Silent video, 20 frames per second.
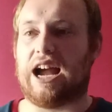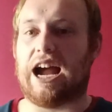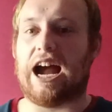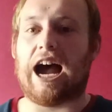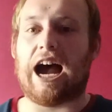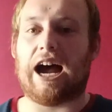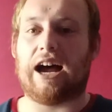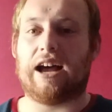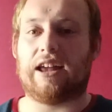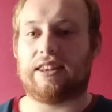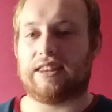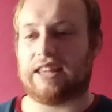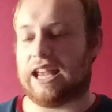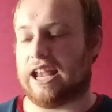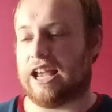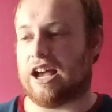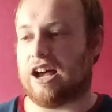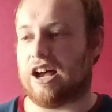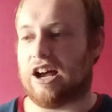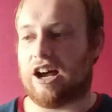Uh,
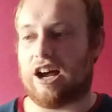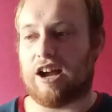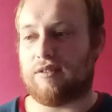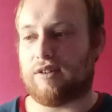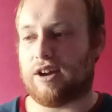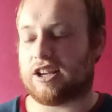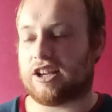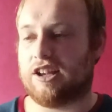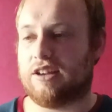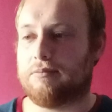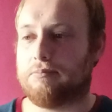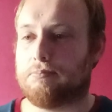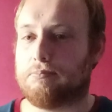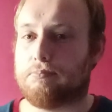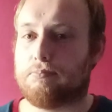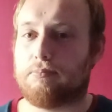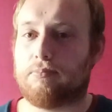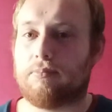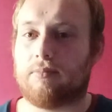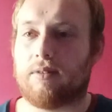they, I
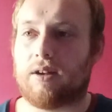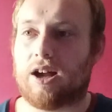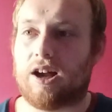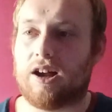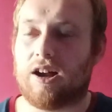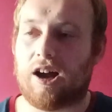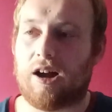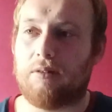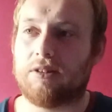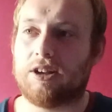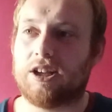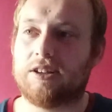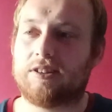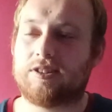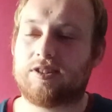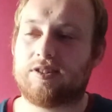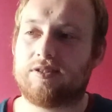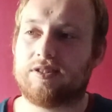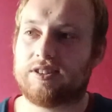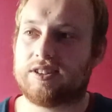reckon I'm going
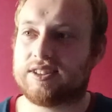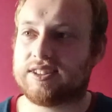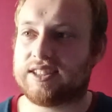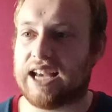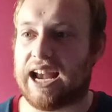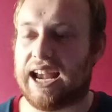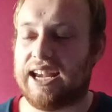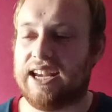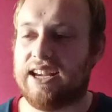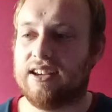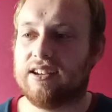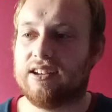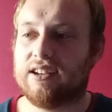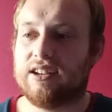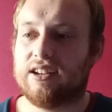to say,